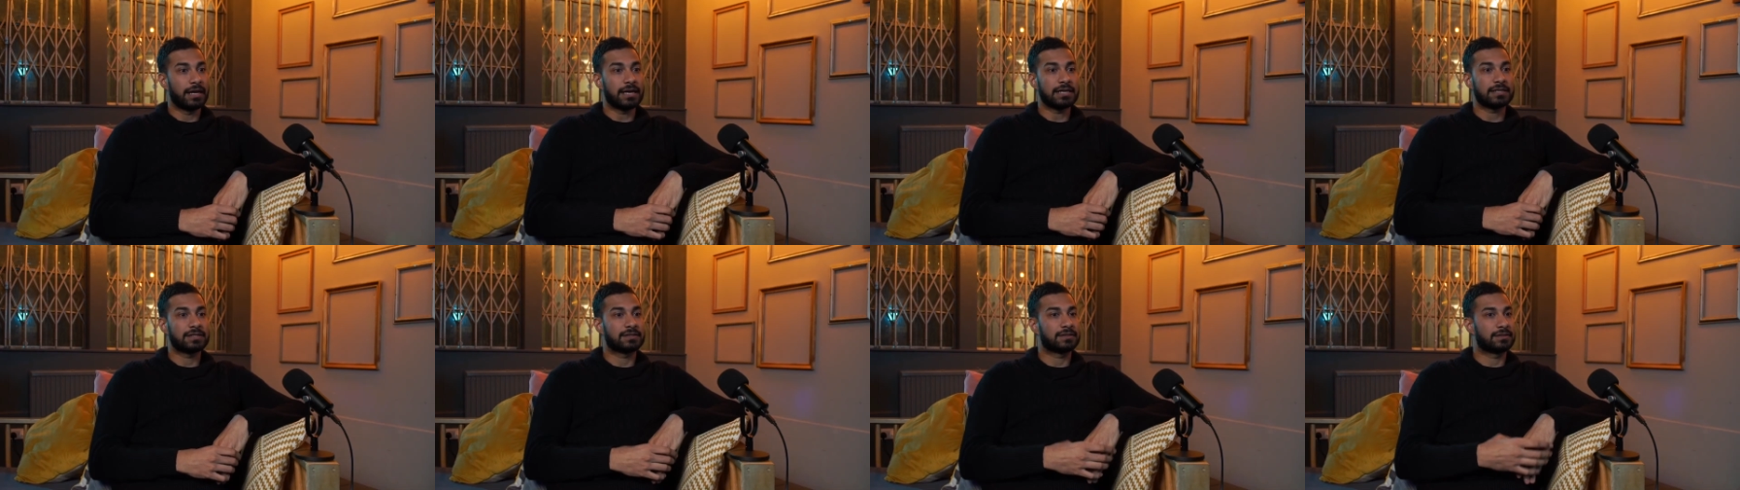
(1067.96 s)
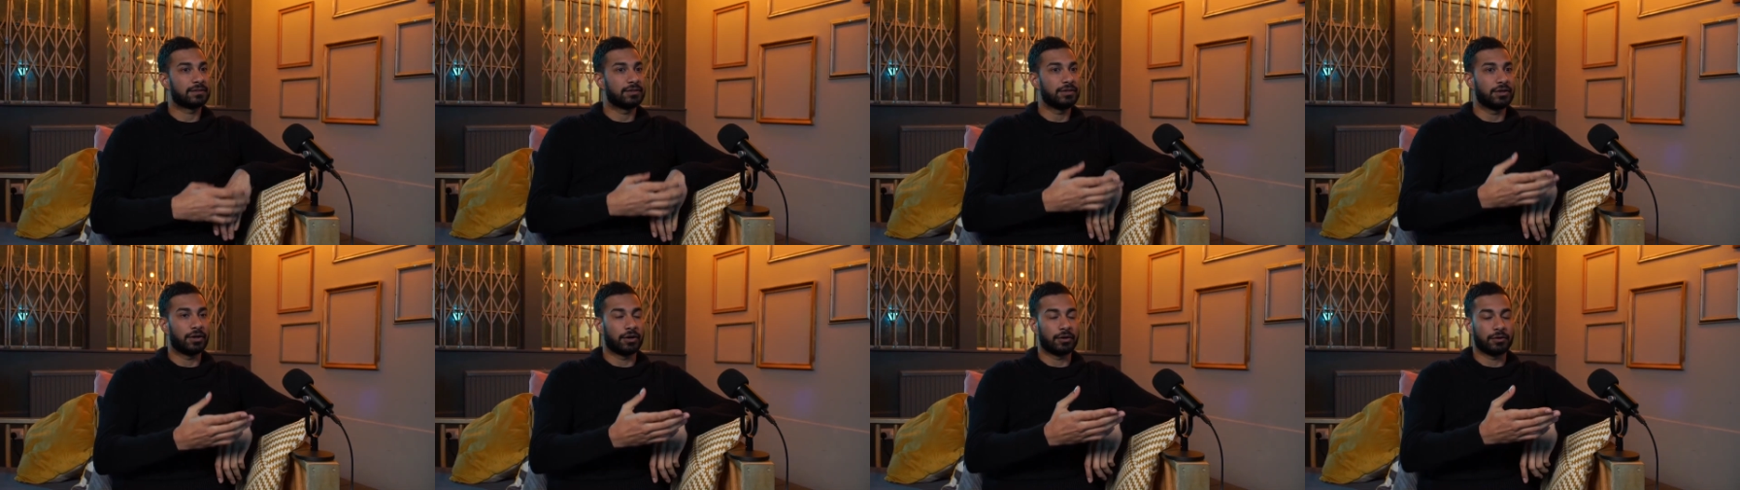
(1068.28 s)
that's
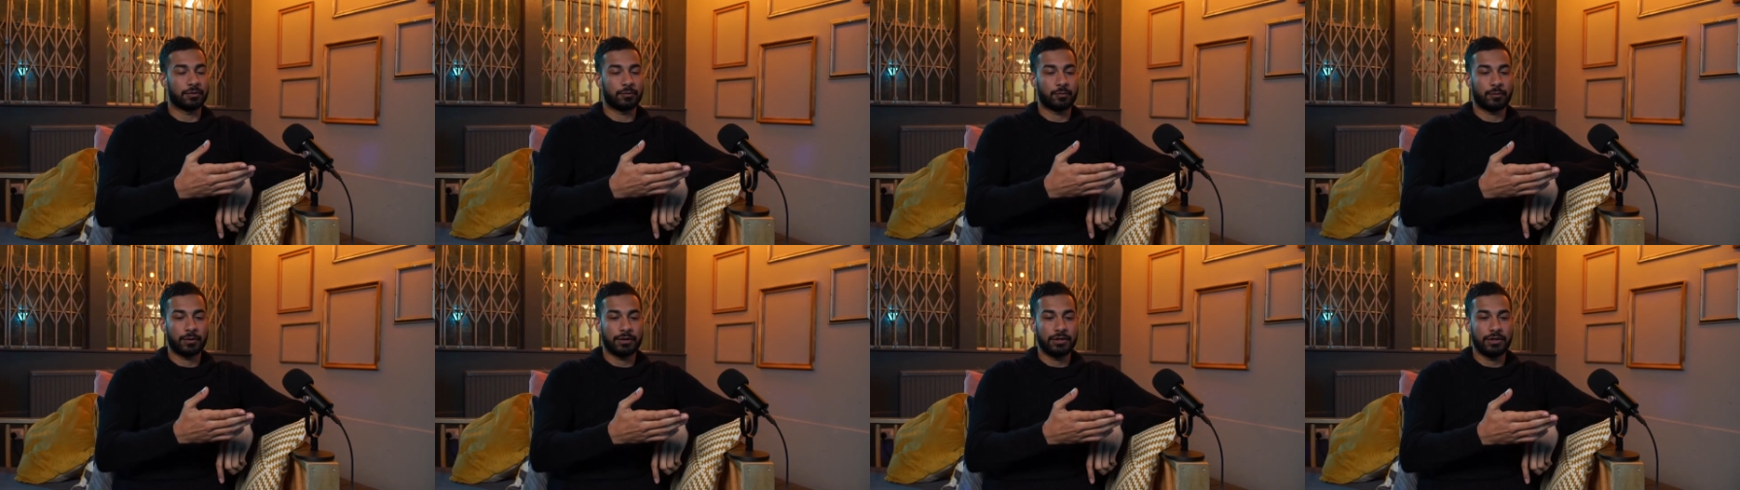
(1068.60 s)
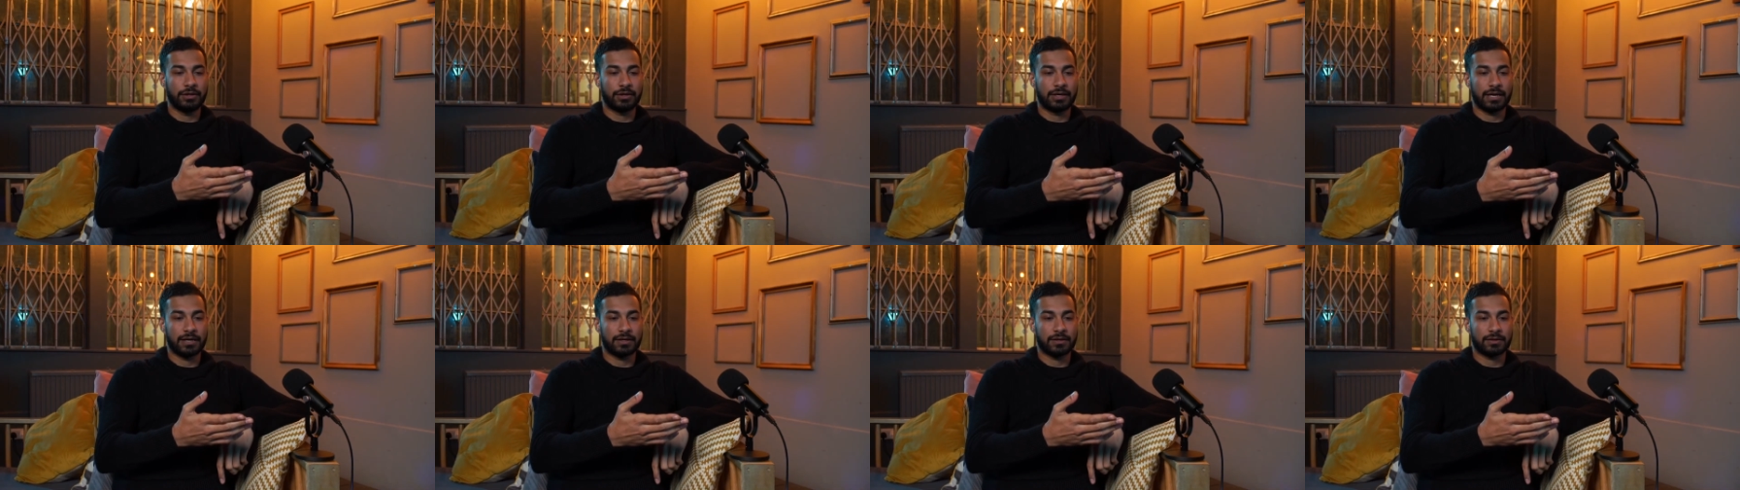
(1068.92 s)
you know when
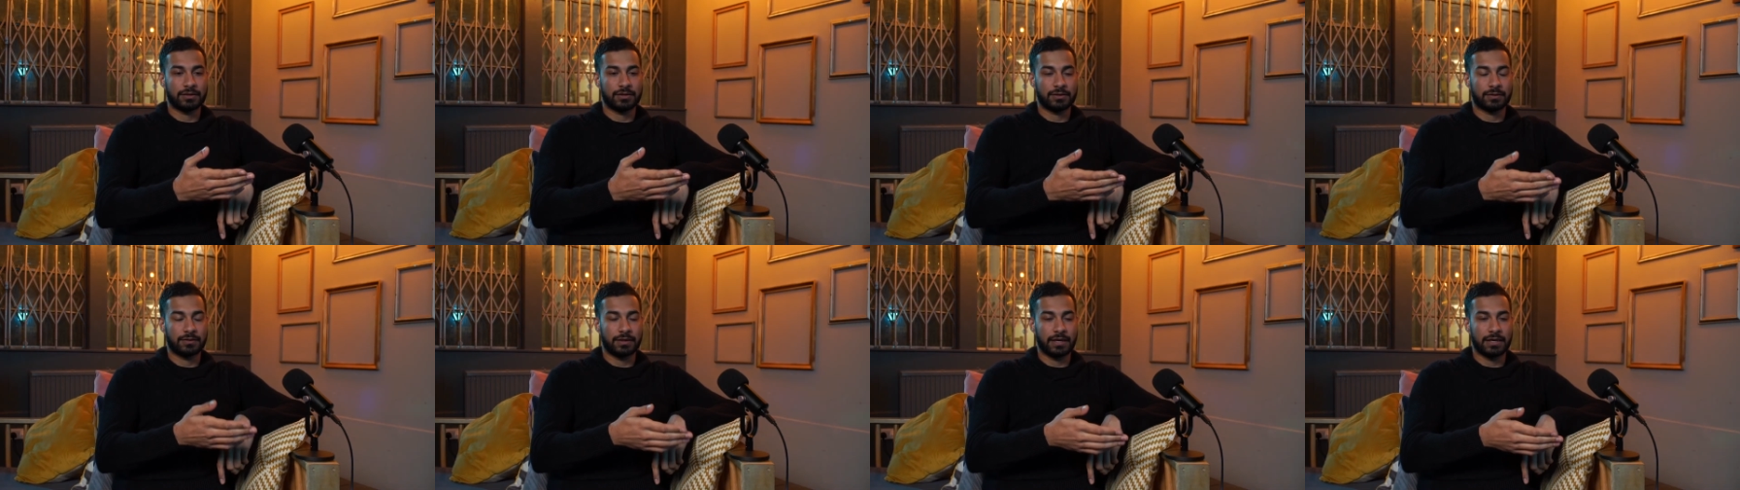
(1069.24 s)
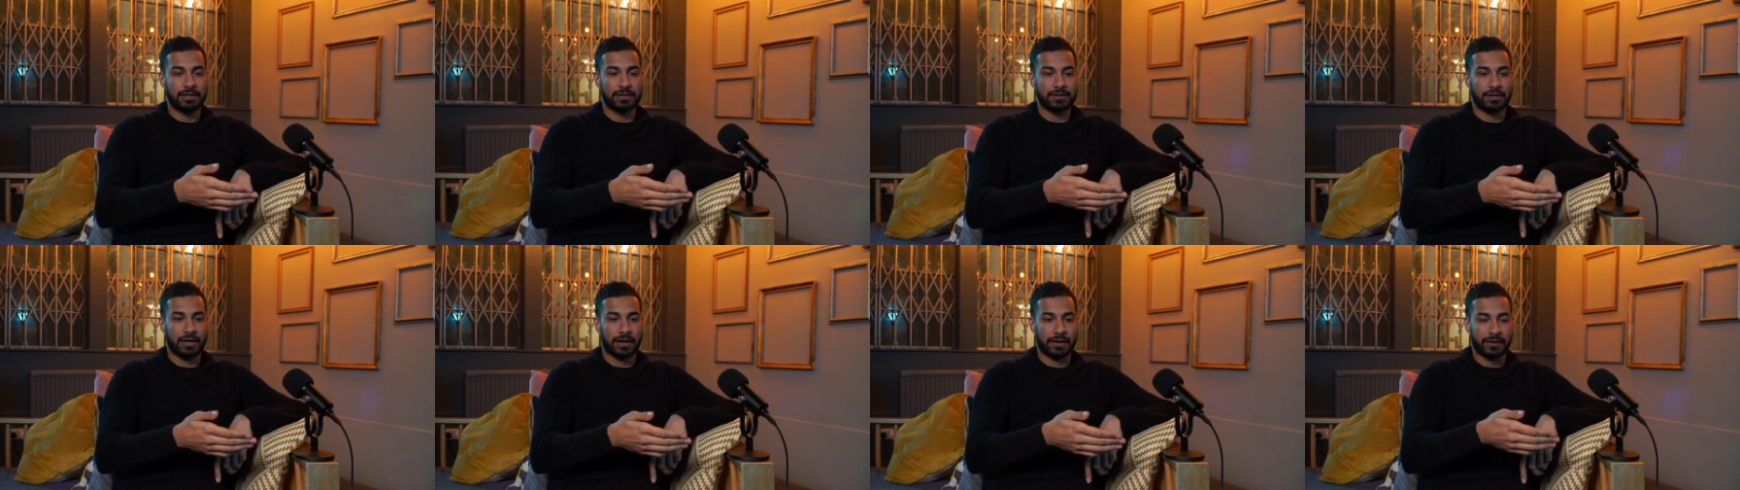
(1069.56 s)
you get
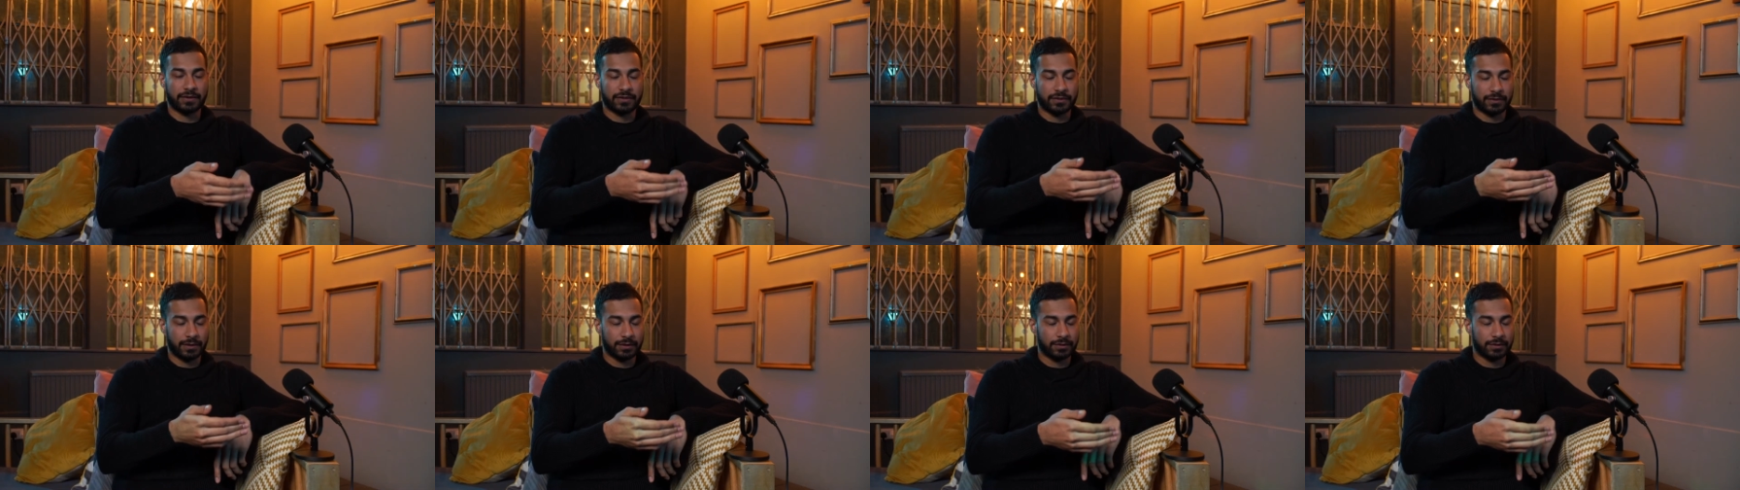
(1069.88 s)
things like